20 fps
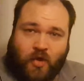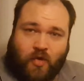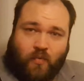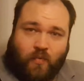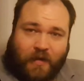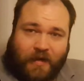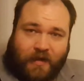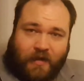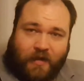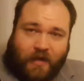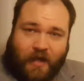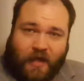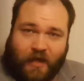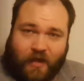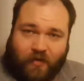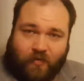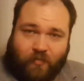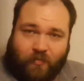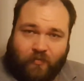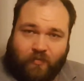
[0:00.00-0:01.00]
we
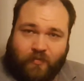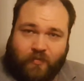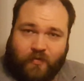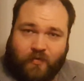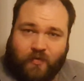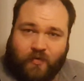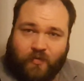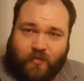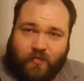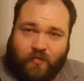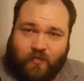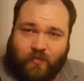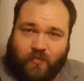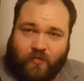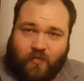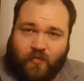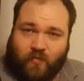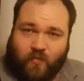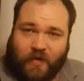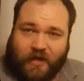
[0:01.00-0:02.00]

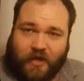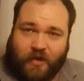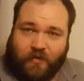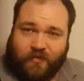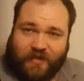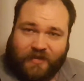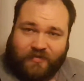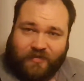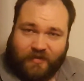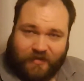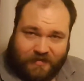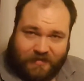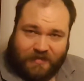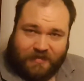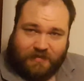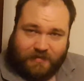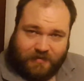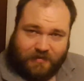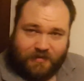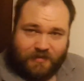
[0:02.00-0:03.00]
know that the
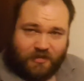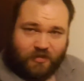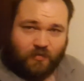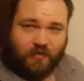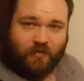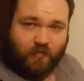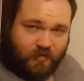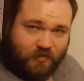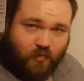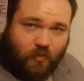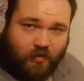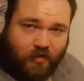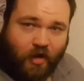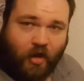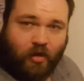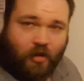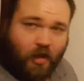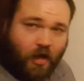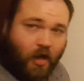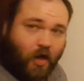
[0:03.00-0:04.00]
distance to it, which we'll
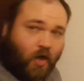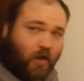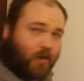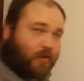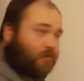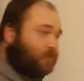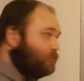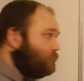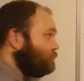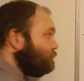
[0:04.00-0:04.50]
call r,